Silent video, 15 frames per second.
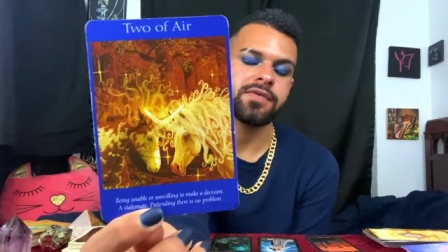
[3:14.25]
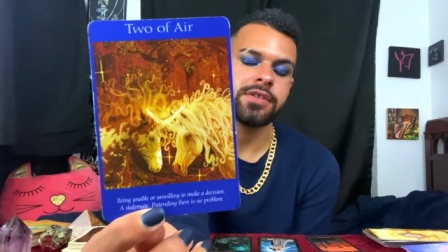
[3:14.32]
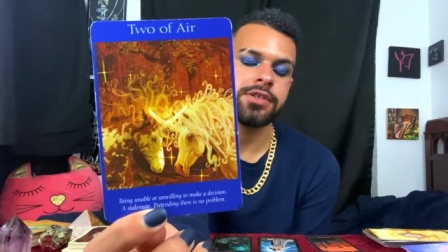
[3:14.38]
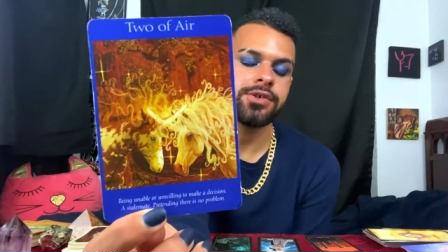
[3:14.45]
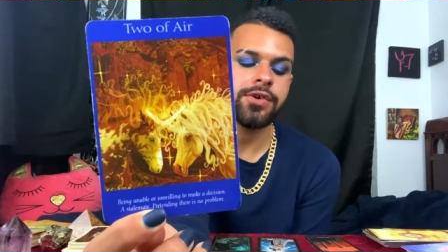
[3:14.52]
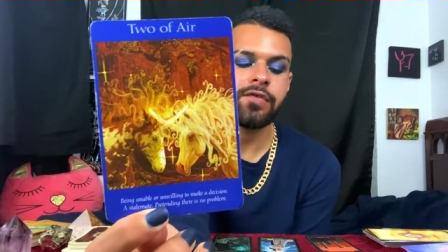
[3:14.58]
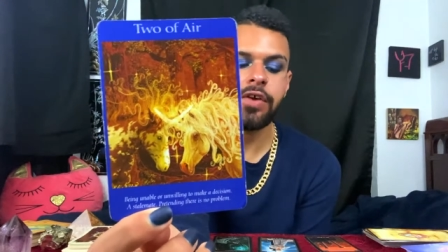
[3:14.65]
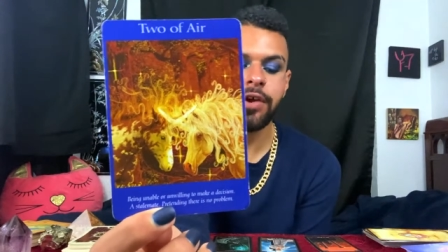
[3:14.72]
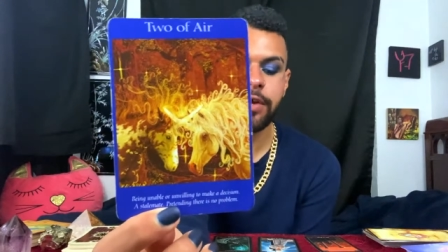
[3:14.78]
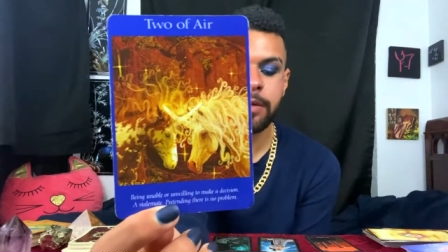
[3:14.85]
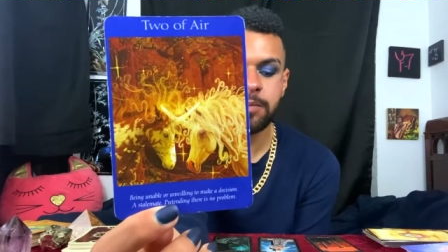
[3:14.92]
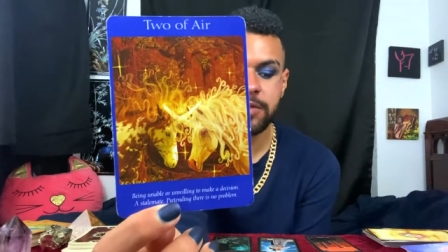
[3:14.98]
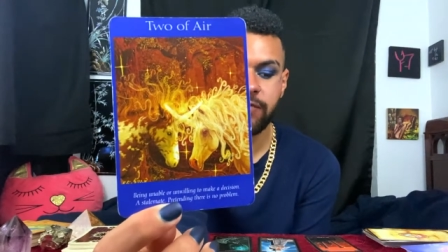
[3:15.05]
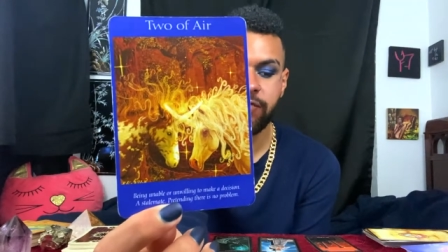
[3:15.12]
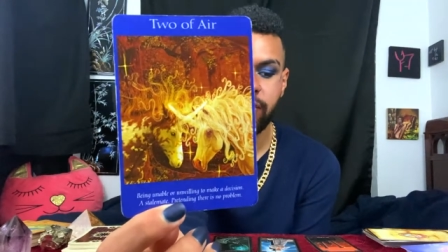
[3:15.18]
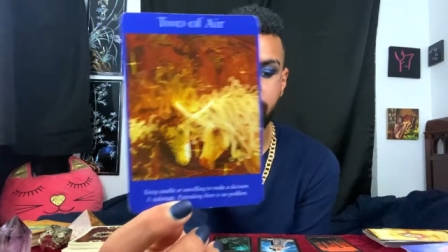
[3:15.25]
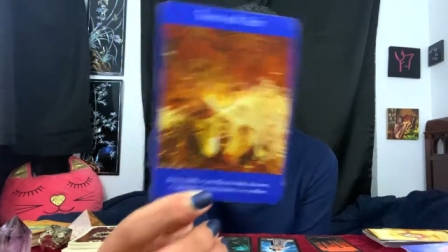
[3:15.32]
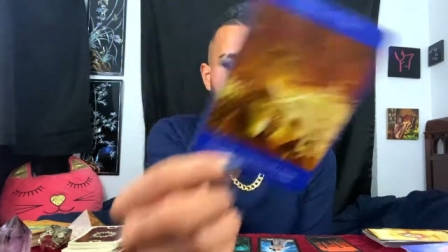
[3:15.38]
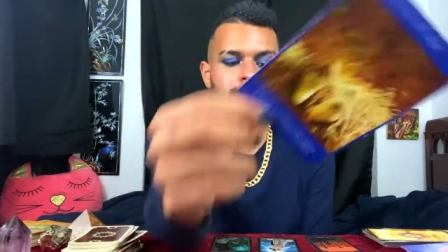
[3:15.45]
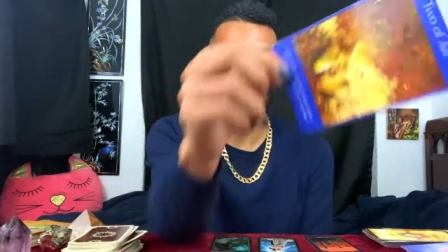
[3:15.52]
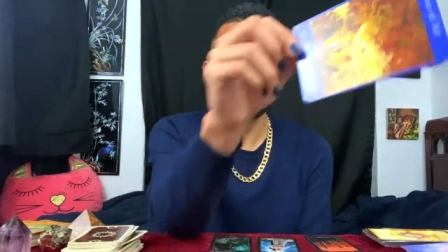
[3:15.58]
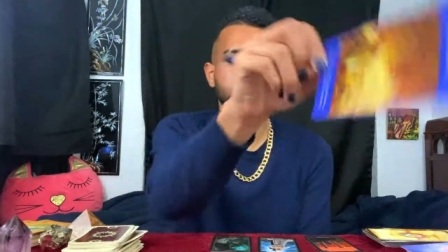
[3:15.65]
The Two of Air comes forward
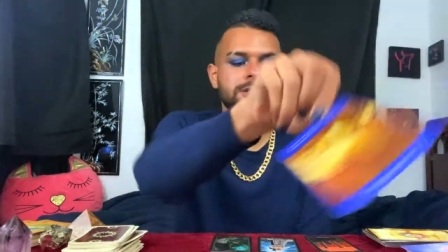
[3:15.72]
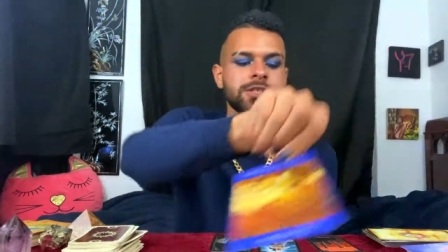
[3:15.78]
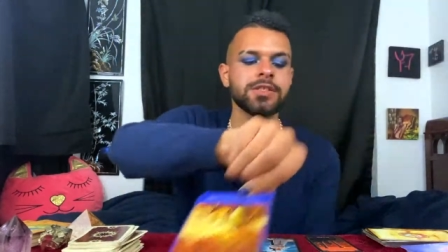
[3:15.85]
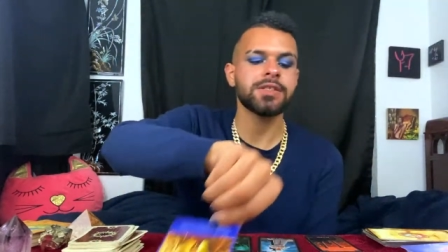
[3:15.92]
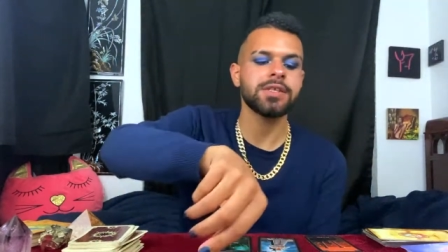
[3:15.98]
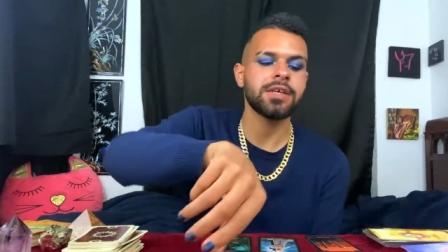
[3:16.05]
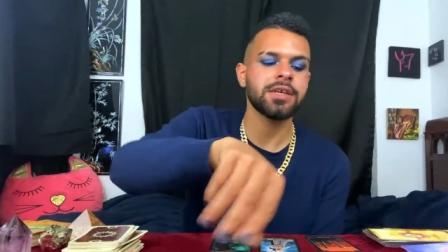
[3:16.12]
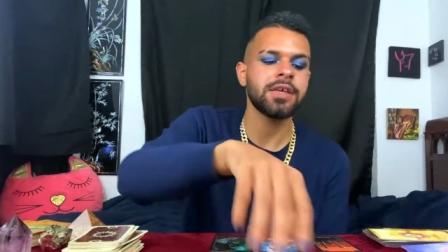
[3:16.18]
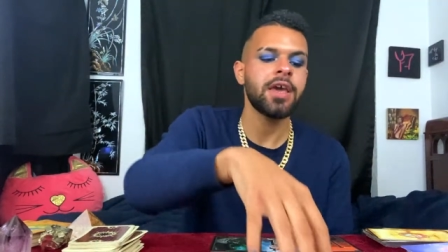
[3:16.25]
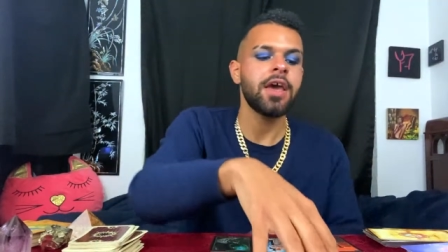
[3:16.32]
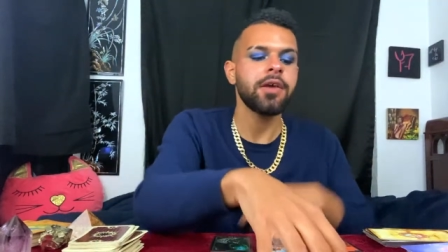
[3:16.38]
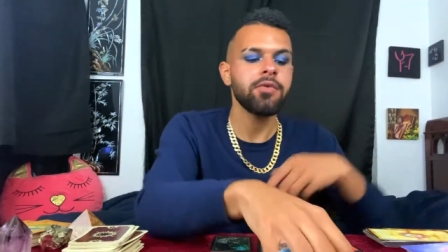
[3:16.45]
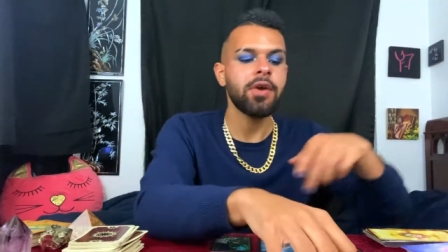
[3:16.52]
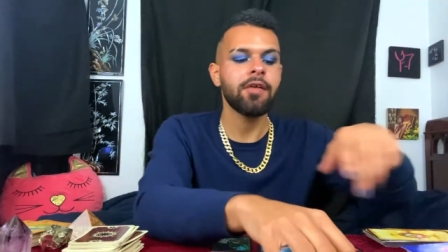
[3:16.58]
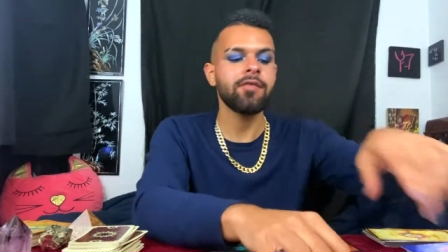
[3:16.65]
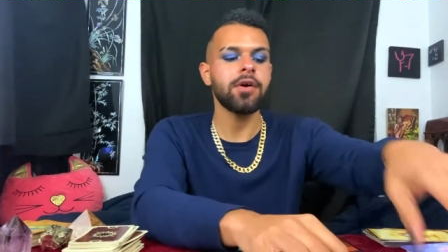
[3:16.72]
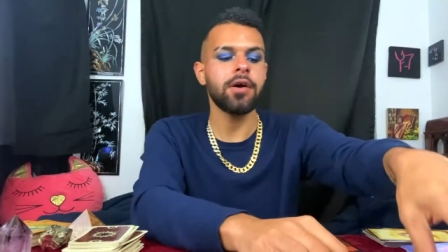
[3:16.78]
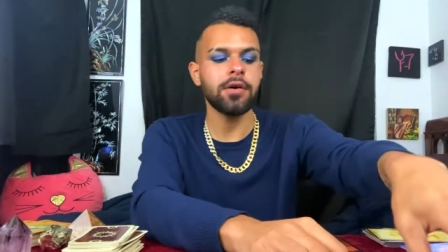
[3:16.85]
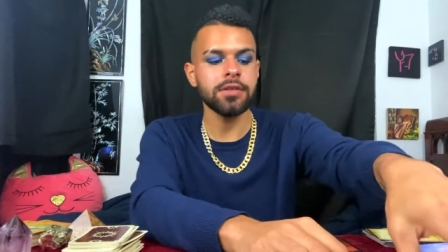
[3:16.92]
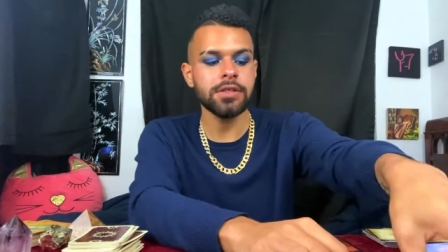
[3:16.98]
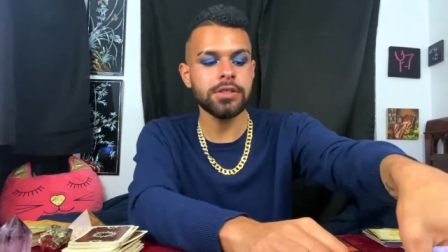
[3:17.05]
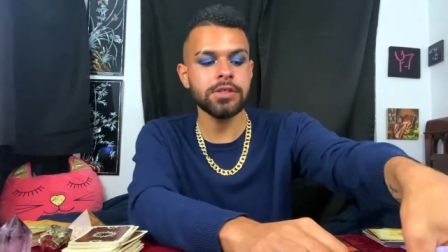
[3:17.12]
and where it's just like, you have
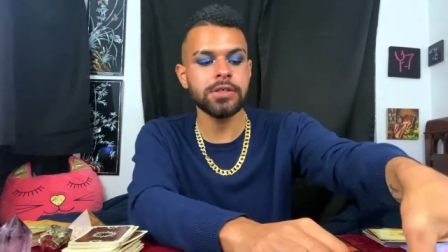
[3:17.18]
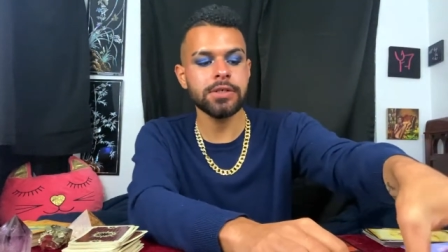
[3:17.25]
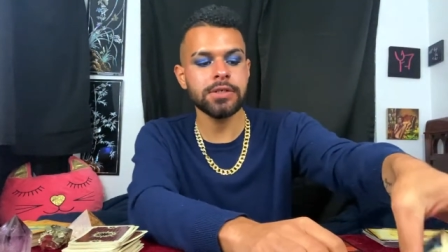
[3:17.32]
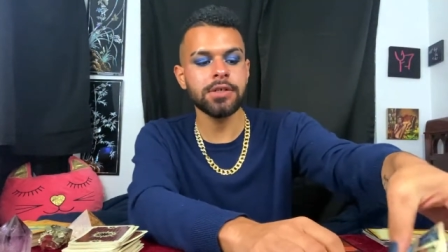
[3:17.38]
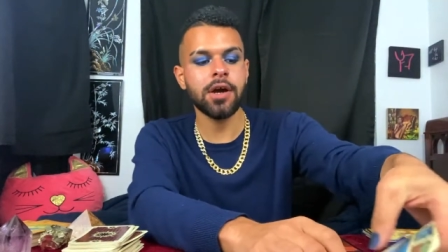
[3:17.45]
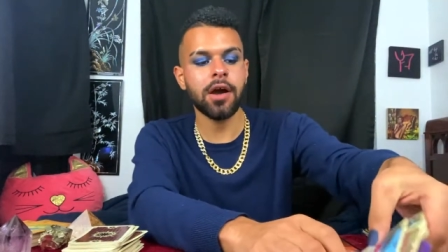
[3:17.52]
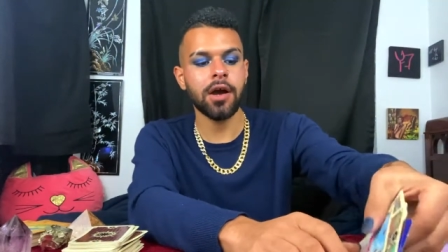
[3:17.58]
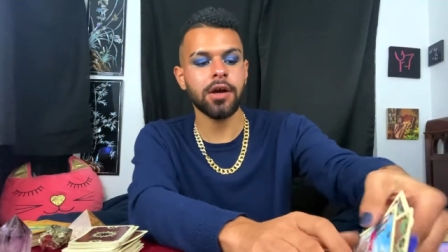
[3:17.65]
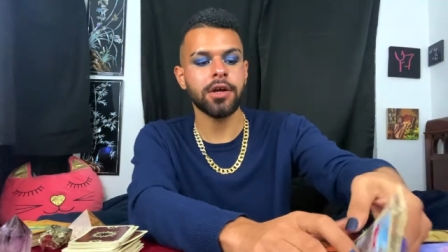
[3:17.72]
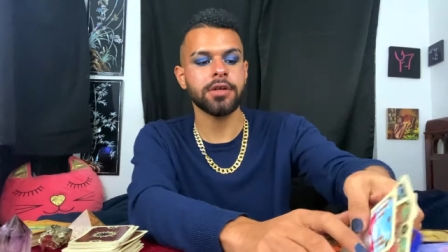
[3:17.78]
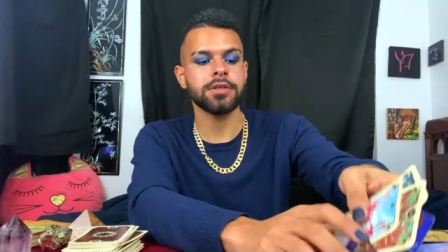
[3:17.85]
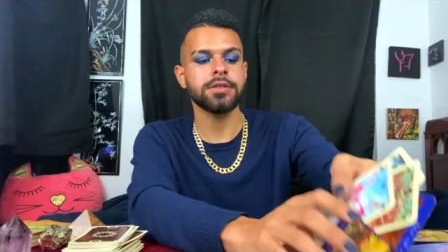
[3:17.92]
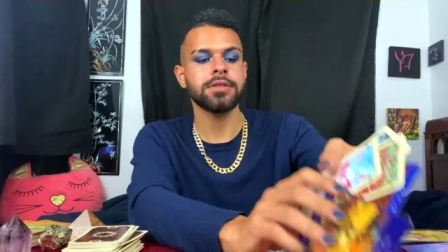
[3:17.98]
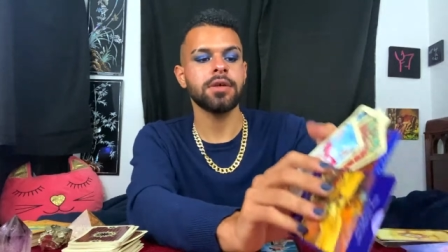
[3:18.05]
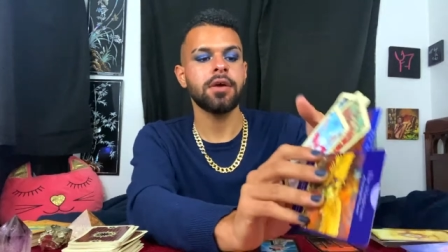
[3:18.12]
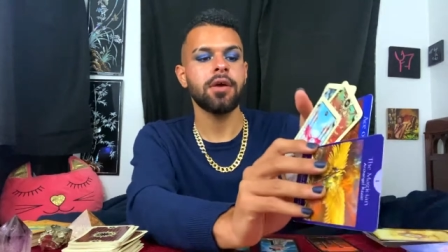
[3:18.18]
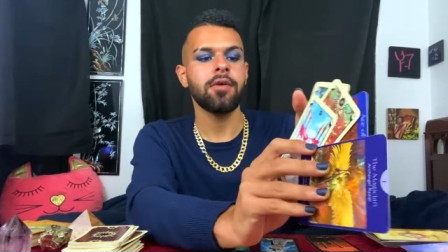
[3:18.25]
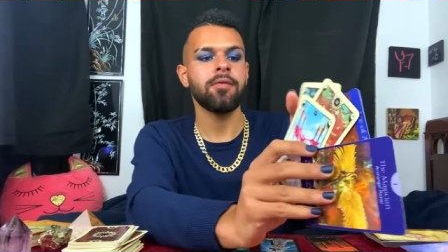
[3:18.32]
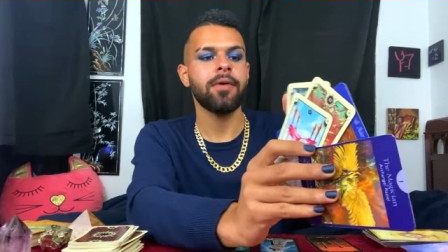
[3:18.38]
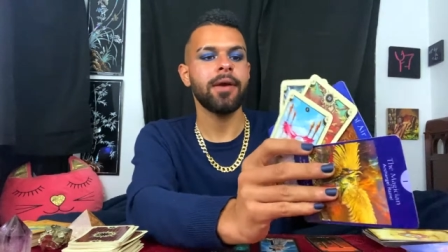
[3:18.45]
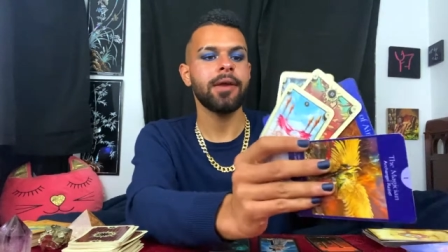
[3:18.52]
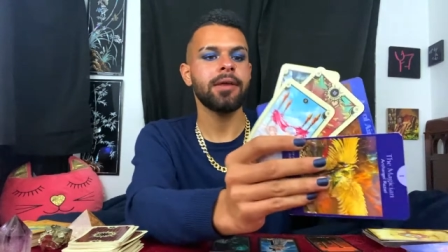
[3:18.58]
all these good cards,
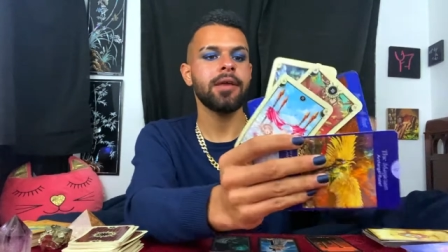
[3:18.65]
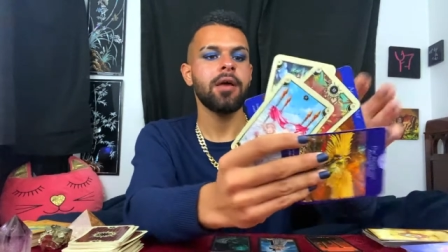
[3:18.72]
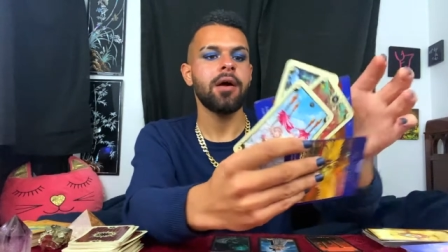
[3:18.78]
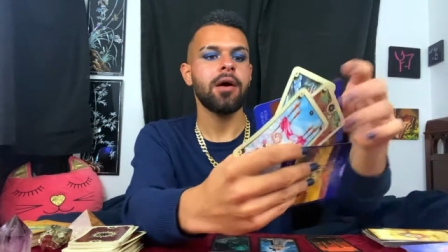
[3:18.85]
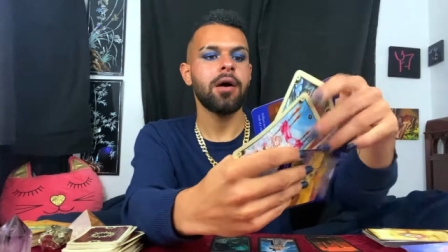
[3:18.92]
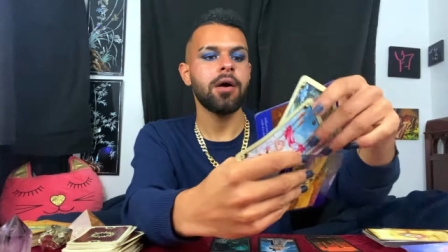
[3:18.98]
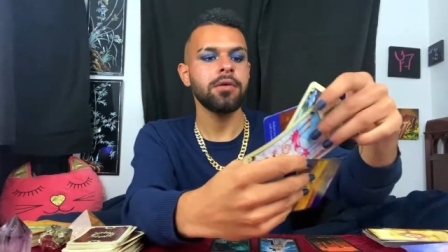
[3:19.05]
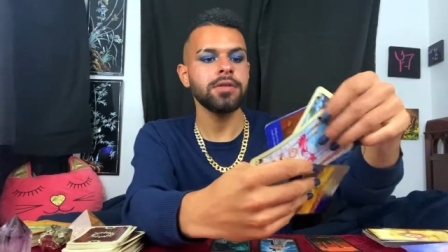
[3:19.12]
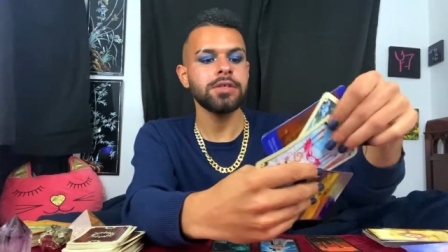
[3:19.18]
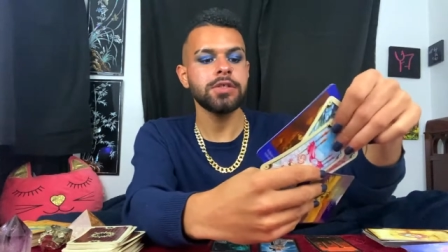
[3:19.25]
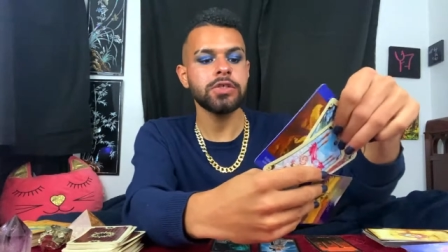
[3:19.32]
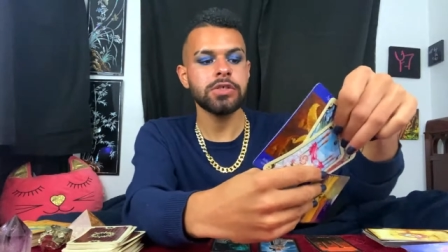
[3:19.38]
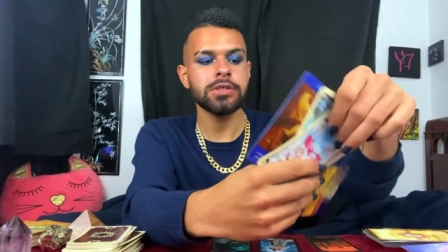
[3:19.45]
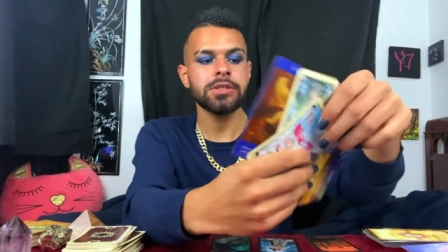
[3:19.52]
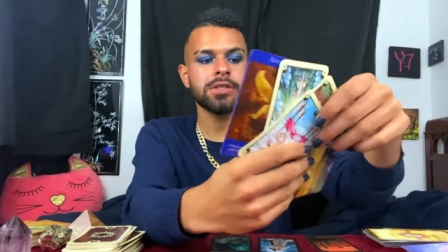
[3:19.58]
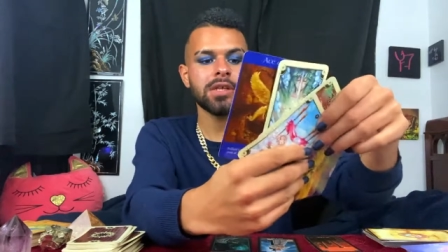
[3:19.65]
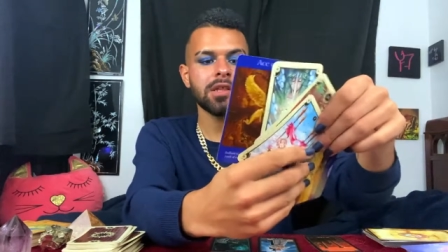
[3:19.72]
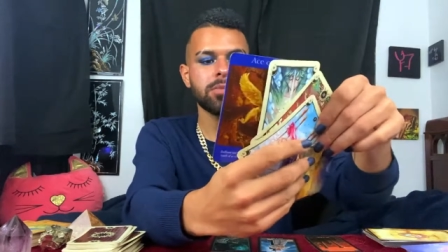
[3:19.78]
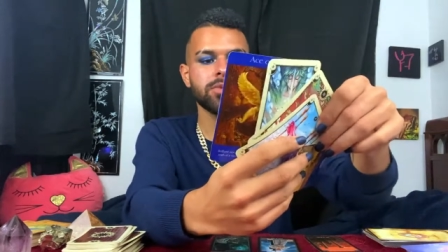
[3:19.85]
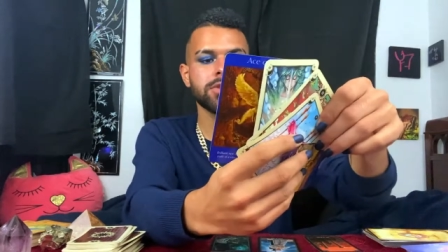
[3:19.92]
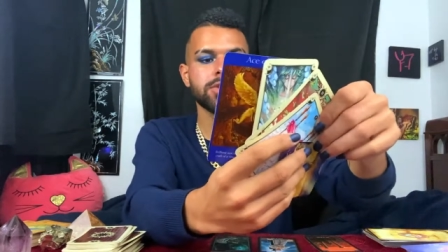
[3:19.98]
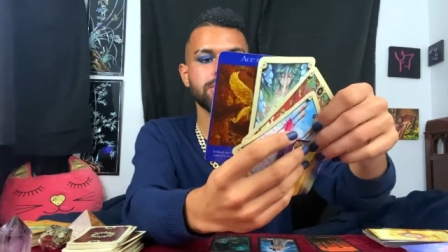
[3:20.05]
right? All these good
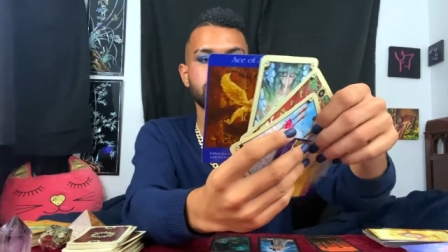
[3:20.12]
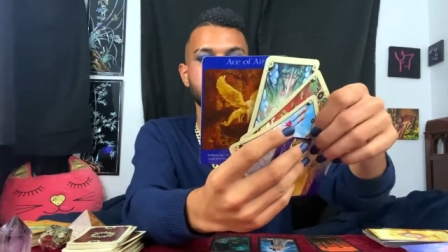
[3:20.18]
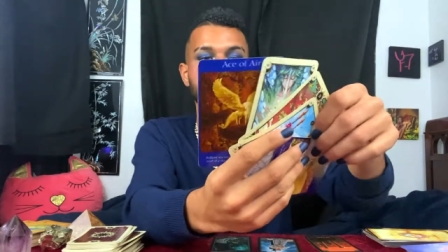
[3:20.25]
celebratory